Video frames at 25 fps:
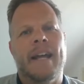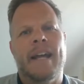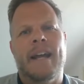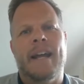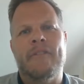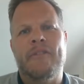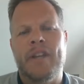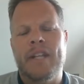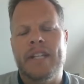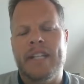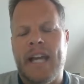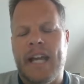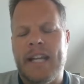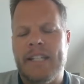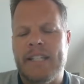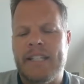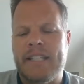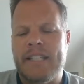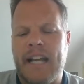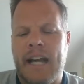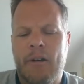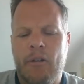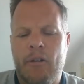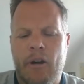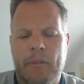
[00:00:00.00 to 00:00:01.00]
I think that is
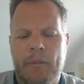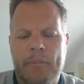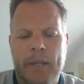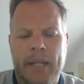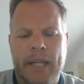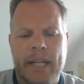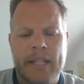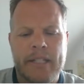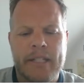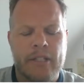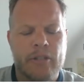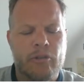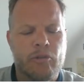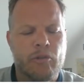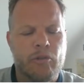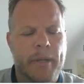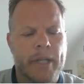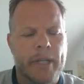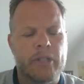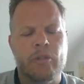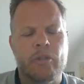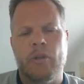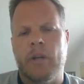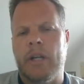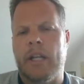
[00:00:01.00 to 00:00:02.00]
our obligation, to make
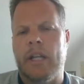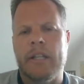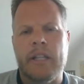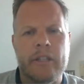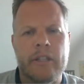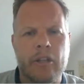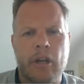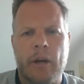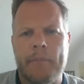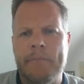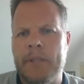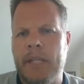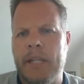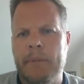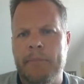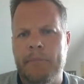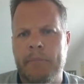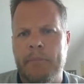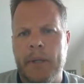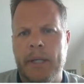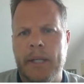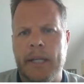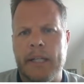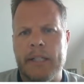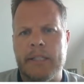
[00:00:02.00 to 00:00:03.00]
sure that the jobs keep
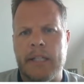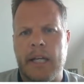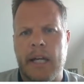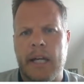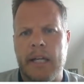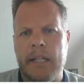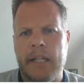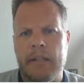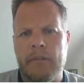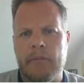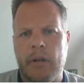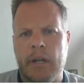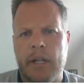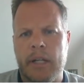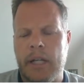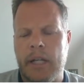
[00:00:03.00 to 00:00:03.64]
being exciting, right?